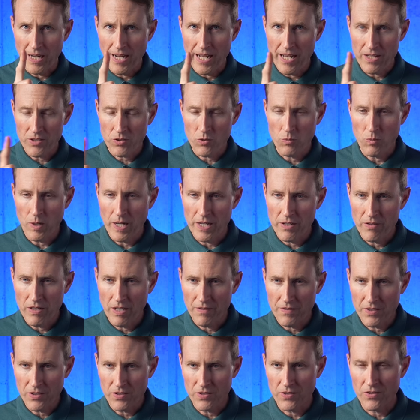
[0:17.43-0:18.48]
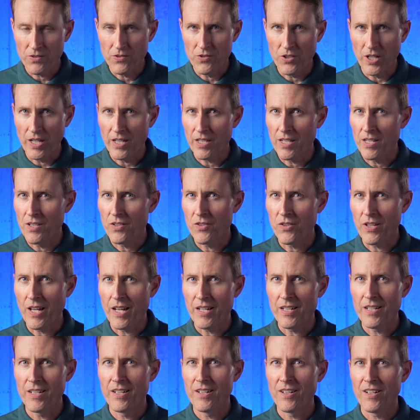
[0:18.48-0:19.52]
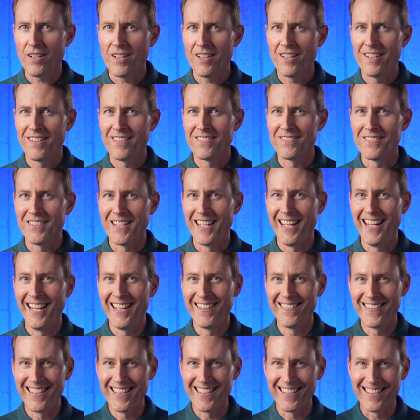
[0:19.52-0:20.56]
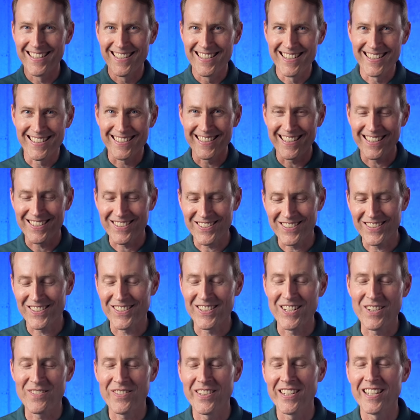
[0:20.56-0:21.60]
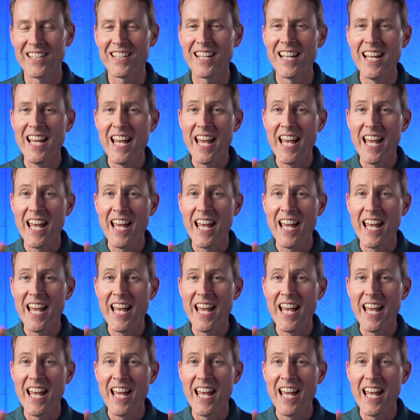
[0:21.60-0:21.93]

ask: why do you have this janky set here with, with all this extra stuff in it?